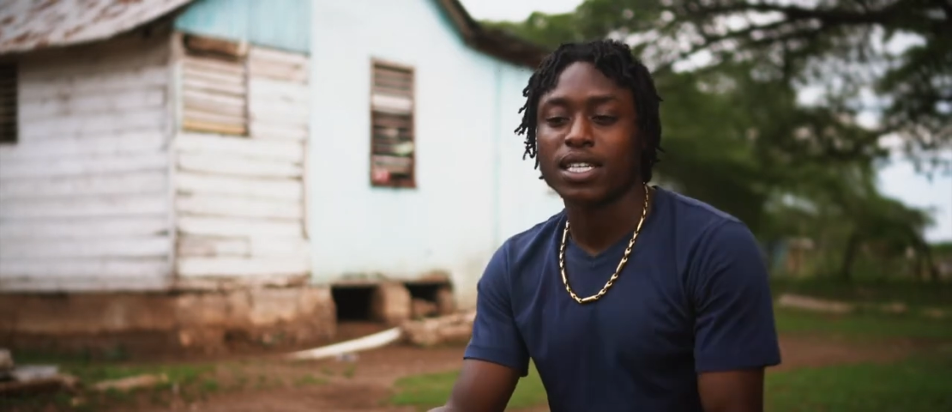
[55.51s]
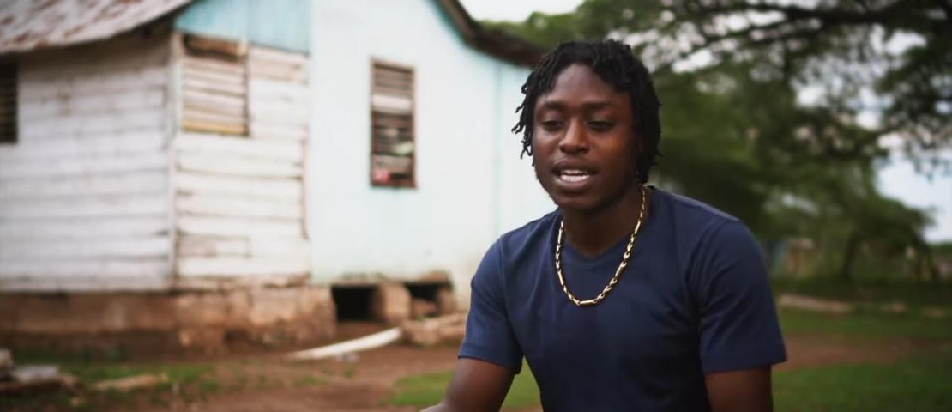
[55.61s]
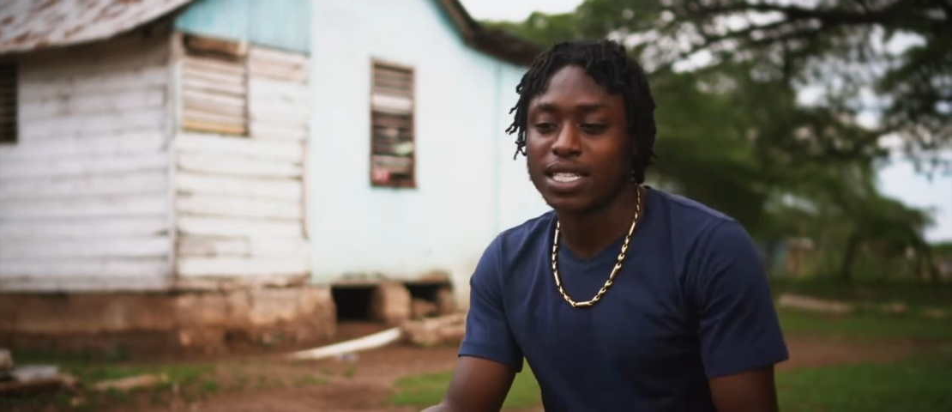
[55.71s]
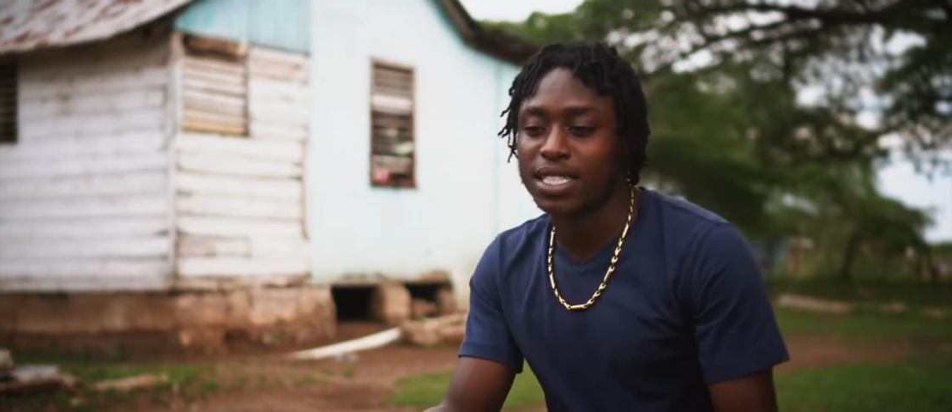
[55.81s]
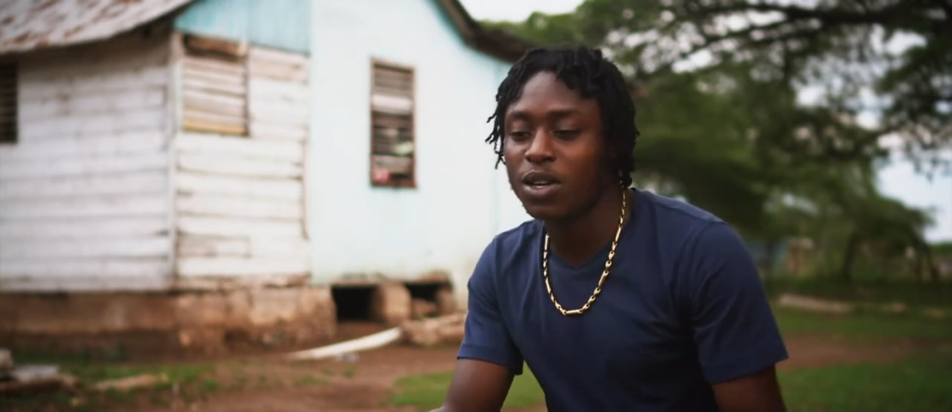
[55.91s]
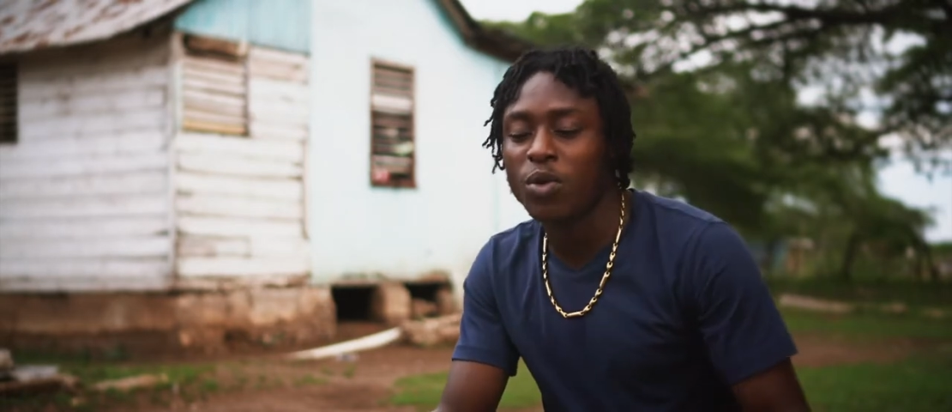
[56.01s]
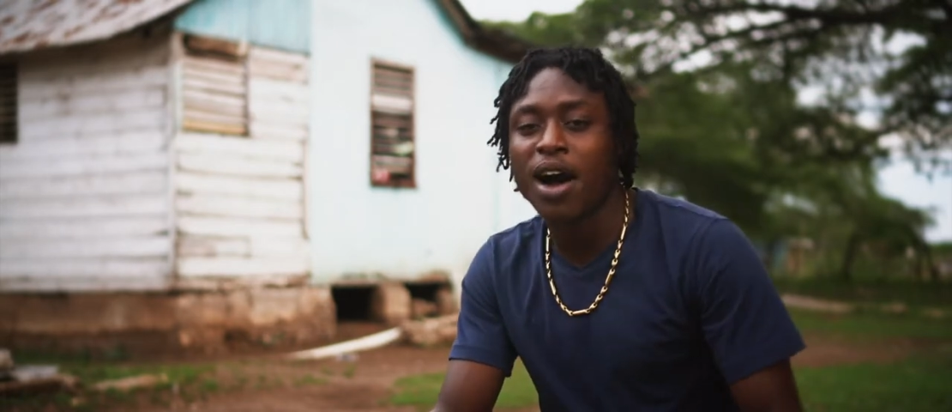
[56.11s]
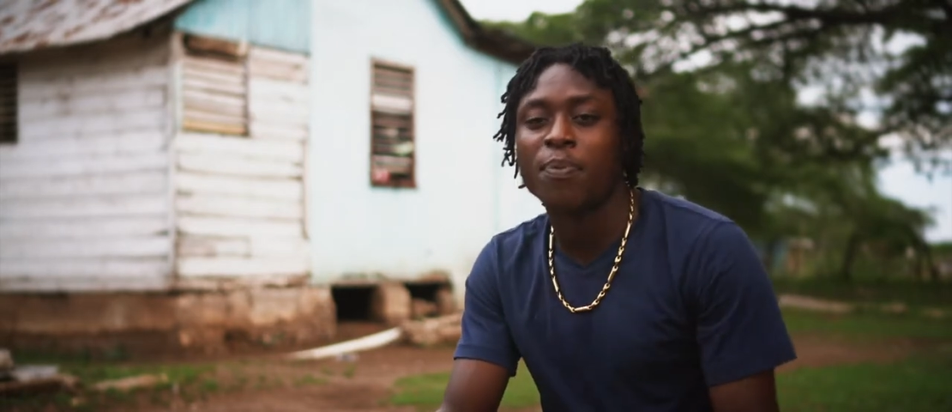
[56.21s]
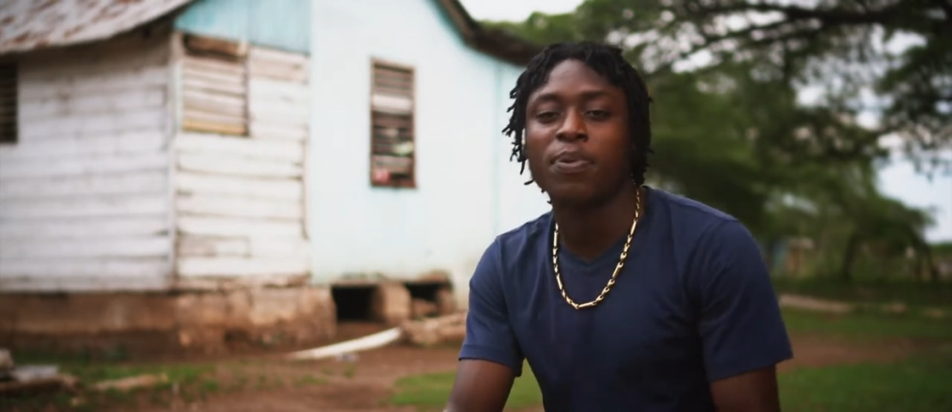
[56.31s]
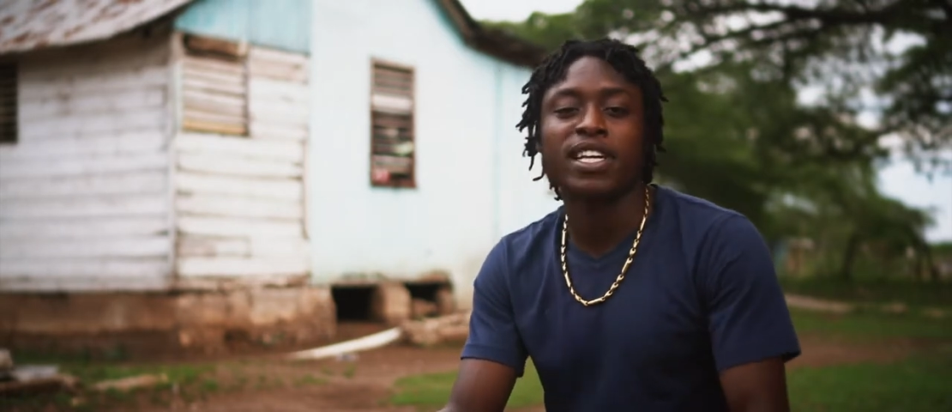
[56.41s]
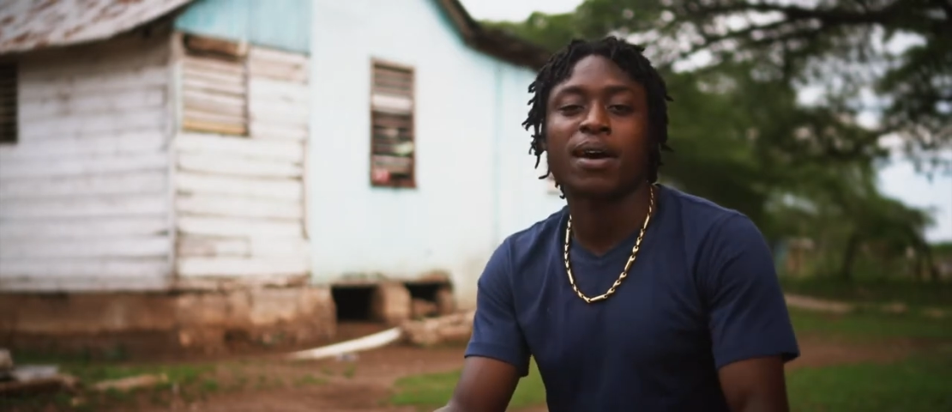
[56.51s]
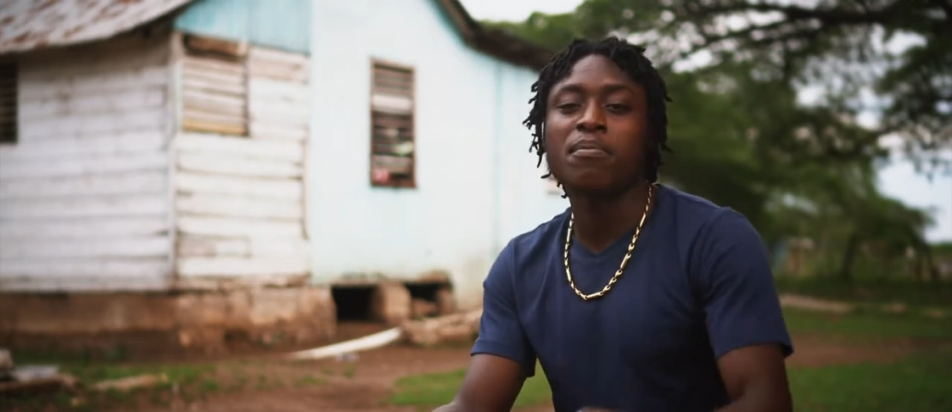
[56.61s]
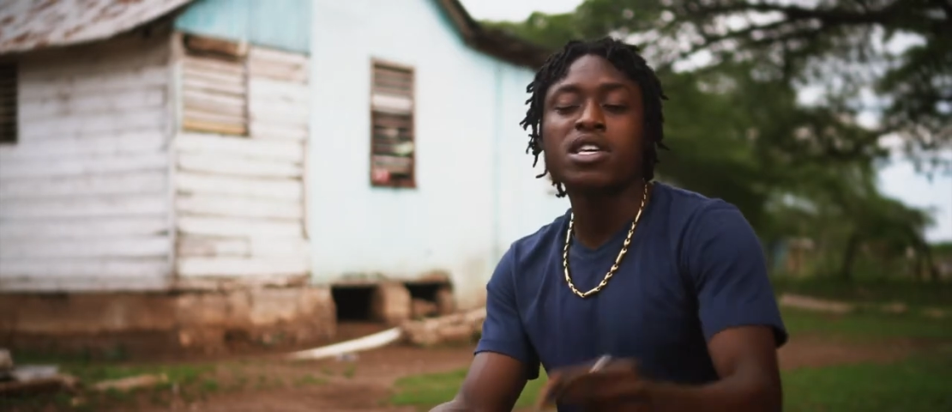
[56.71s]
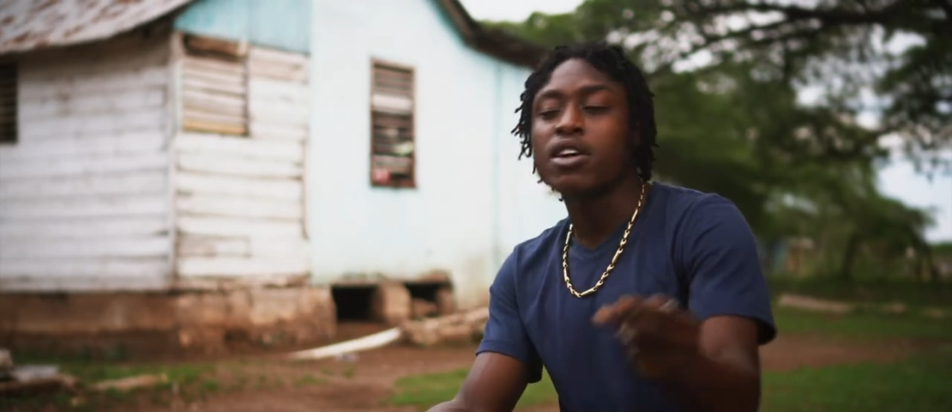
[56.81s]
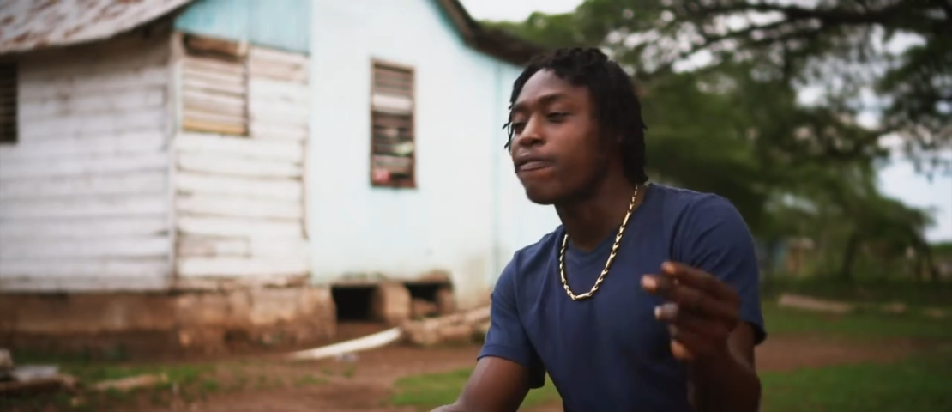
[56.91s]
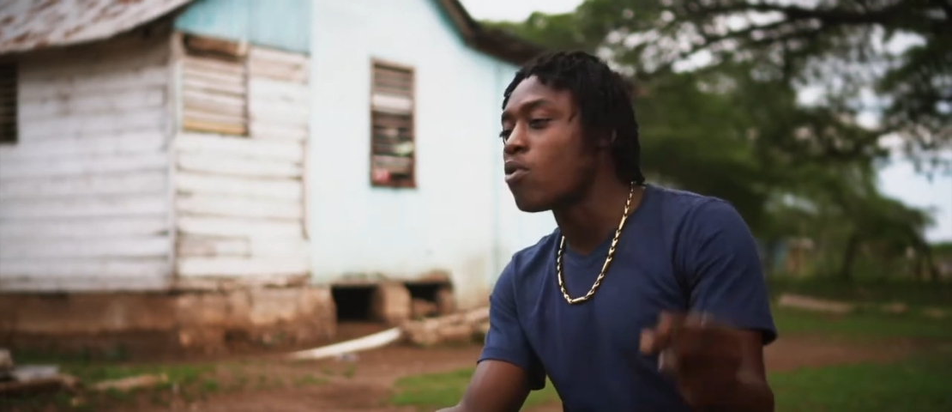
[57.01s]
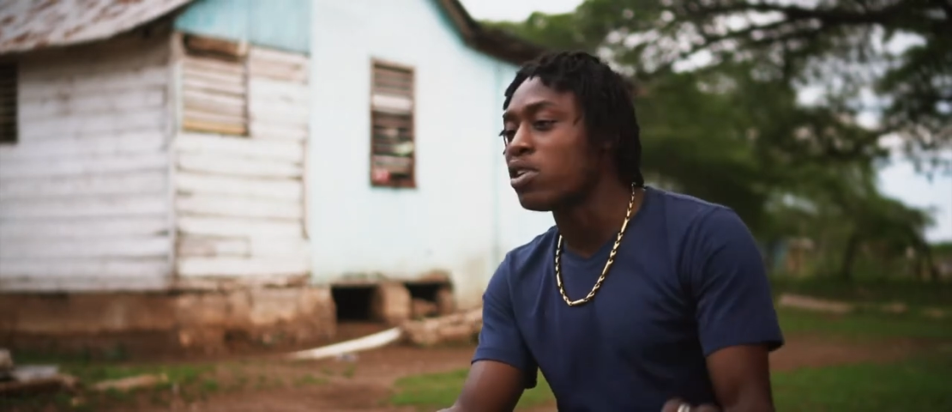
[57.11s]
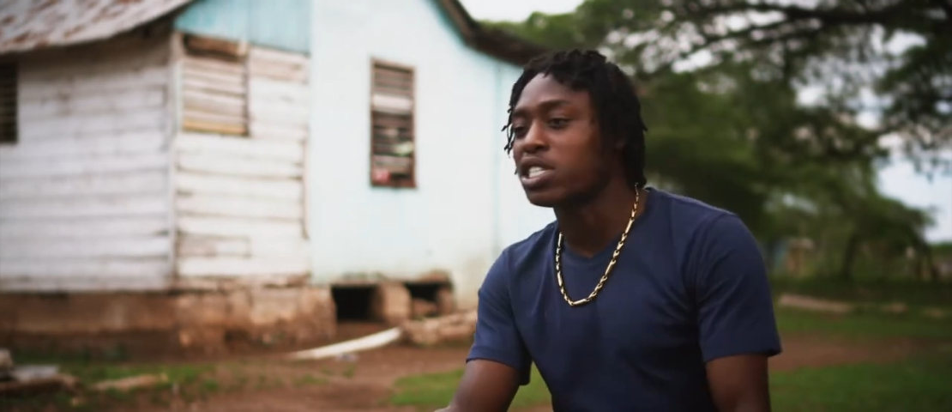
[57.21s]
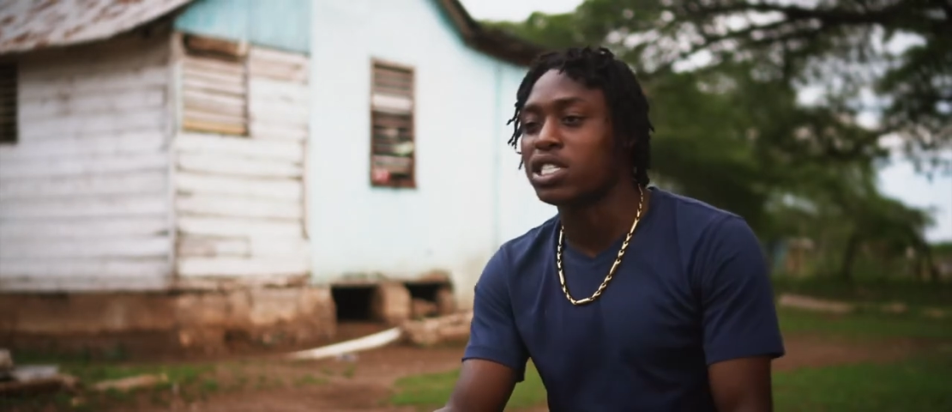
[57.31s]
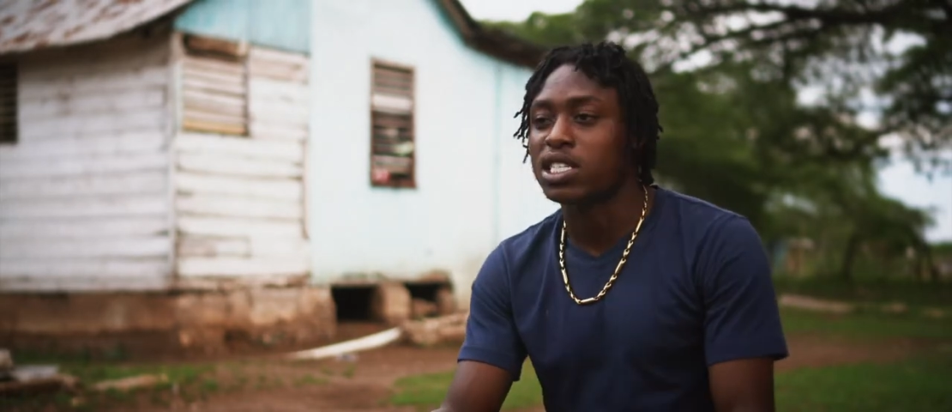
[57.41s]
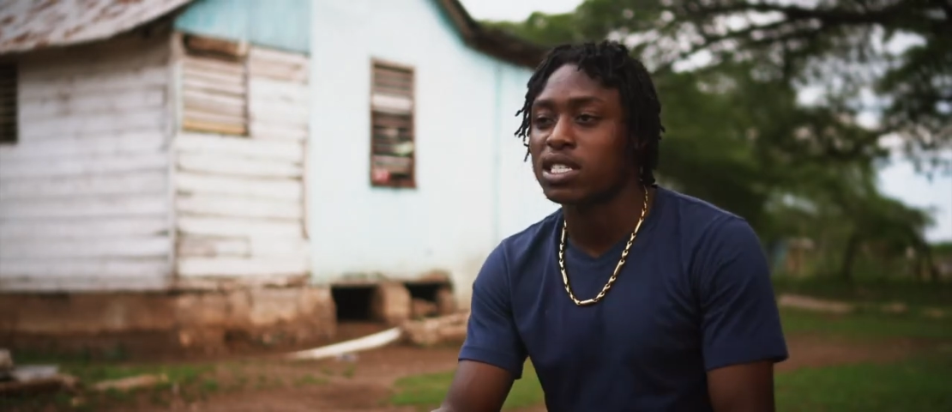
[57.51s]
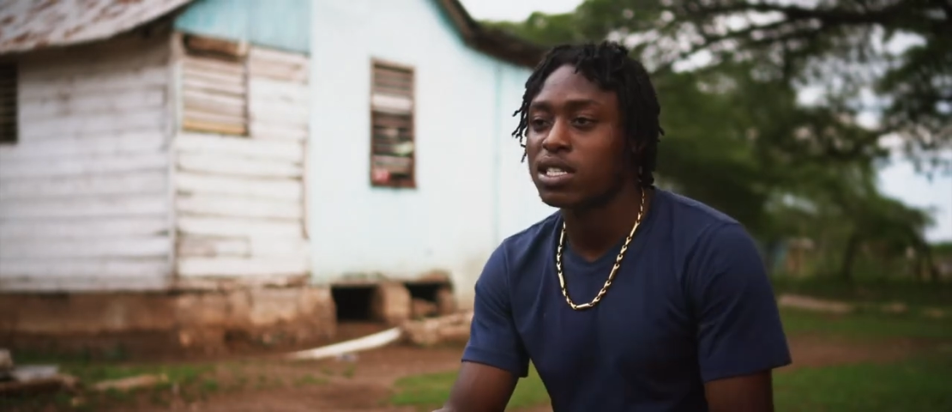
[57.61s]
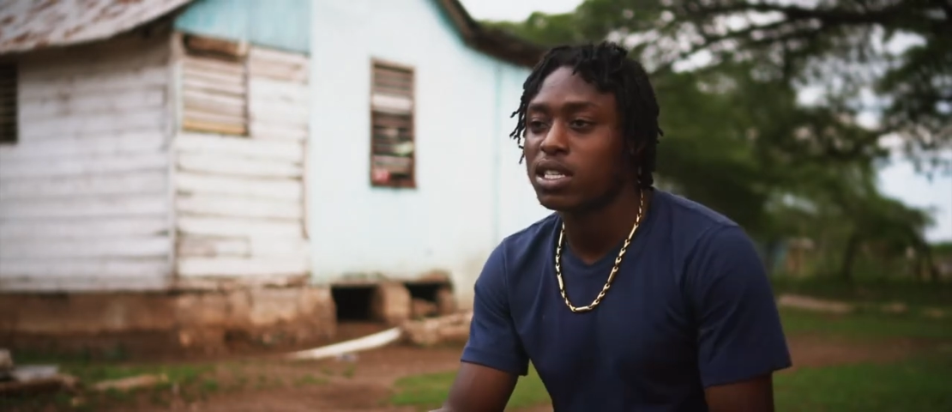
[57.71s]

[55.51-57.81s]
yet still want to play a be a foolishness.